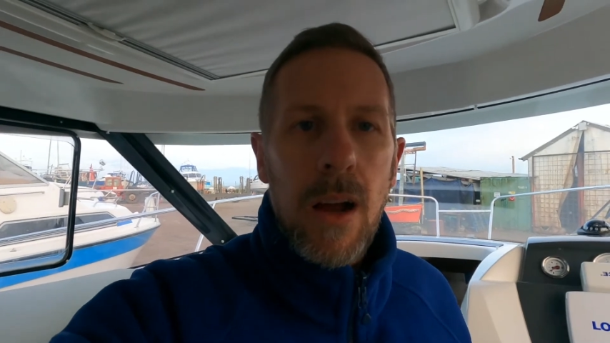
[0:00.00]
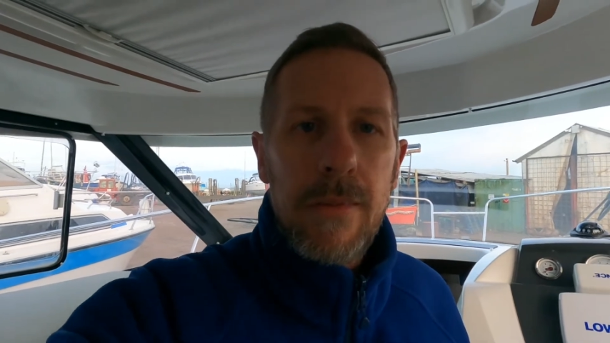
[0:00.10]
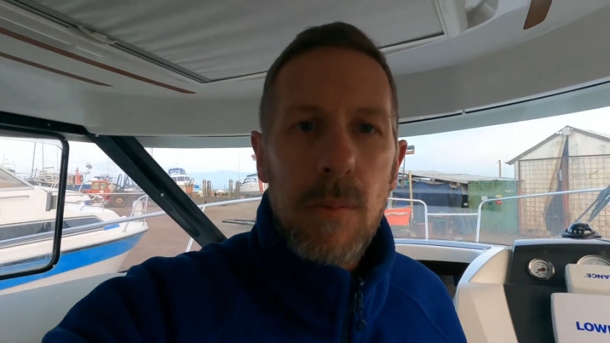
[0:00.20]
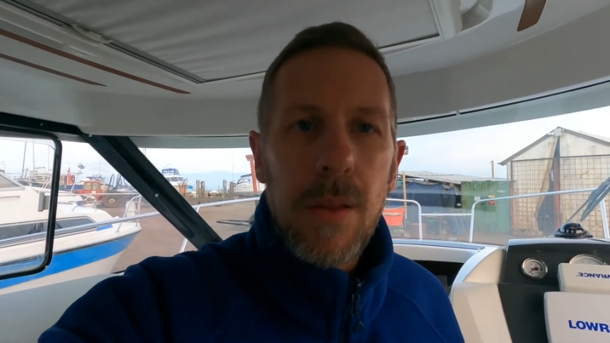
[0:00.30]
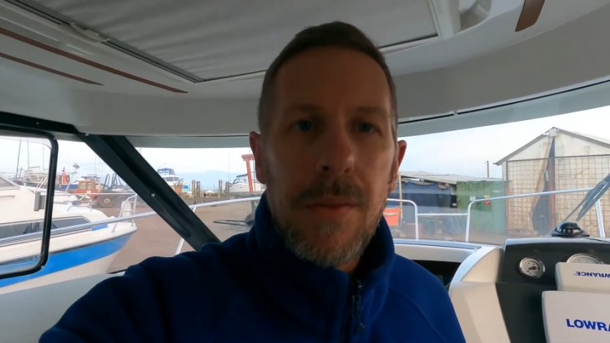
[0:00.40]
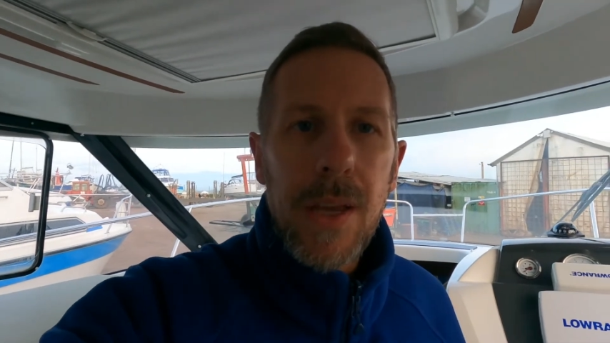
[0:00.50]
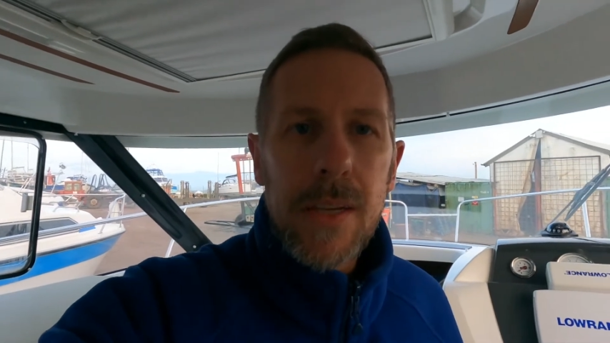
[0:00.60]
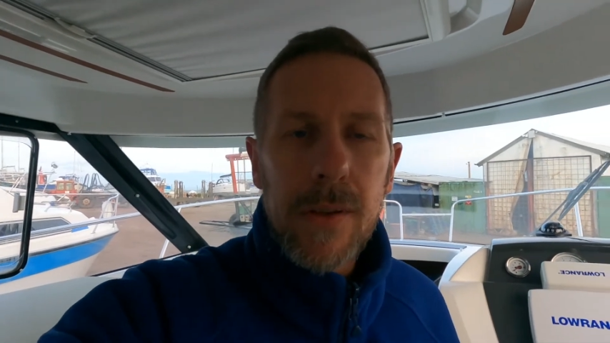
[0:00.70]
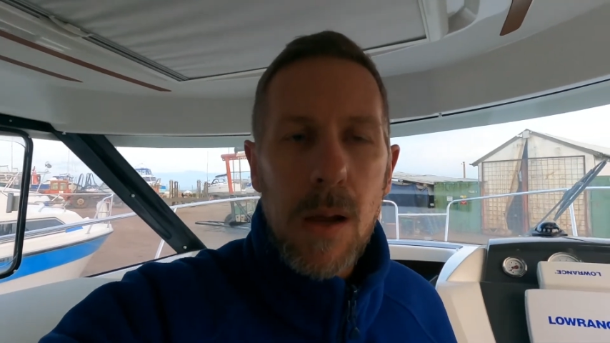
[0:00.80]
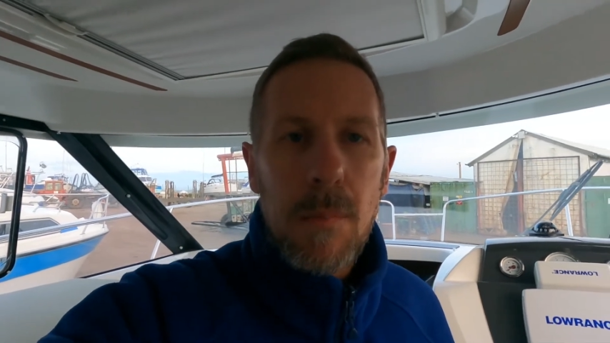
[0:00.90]
Hi everyone,
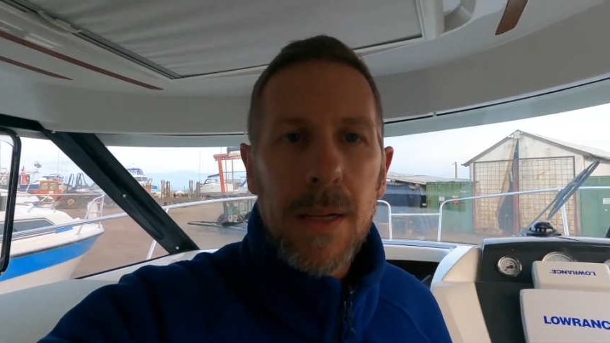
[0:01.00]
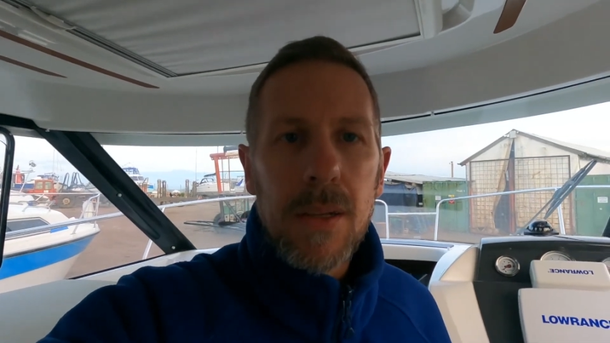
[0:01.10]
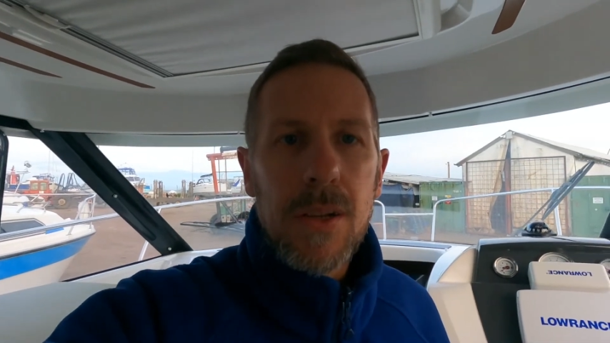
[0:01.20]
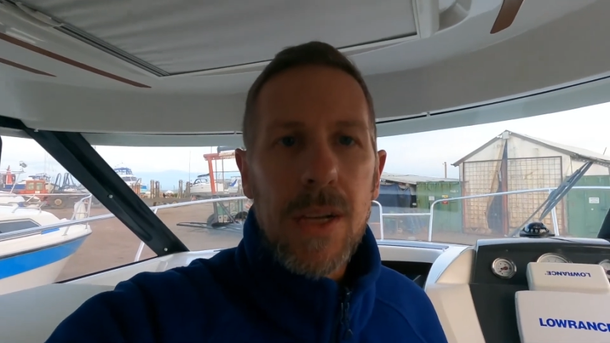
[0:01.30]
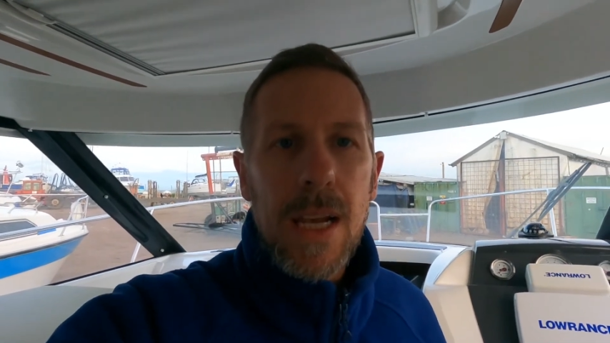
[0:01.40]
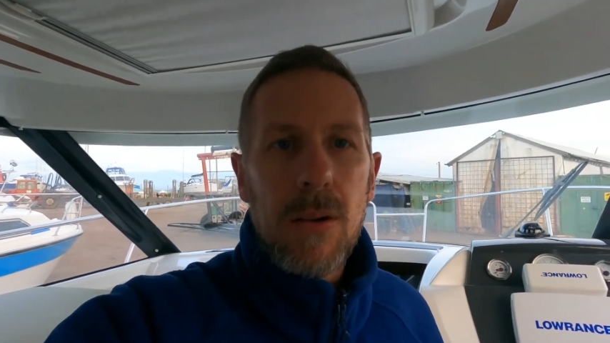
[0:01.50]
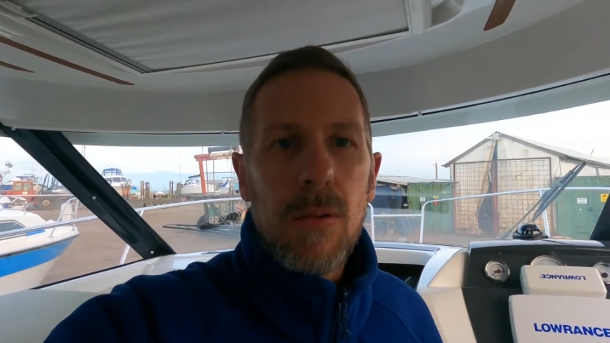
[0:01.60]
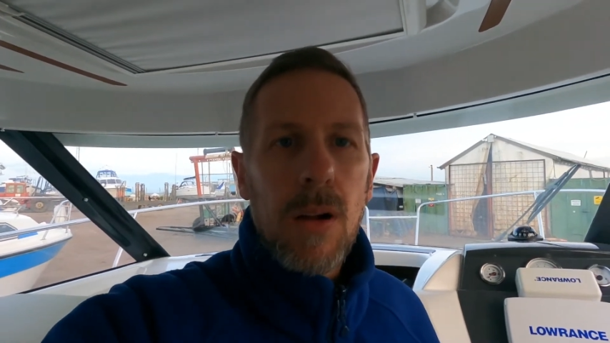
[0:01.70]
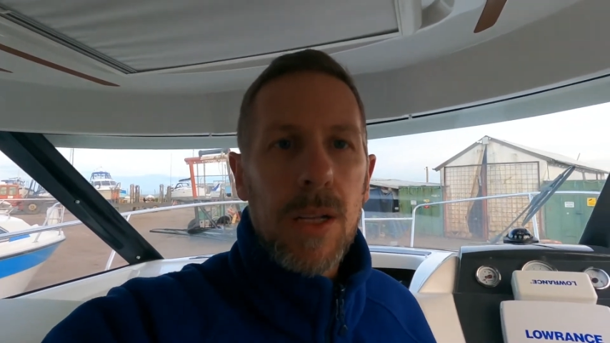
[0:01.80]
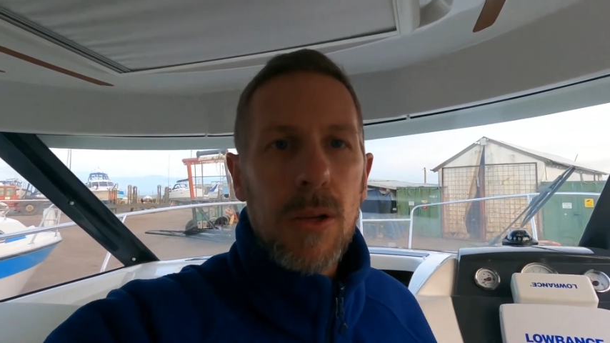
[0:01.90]
thanks for coming back to the channel.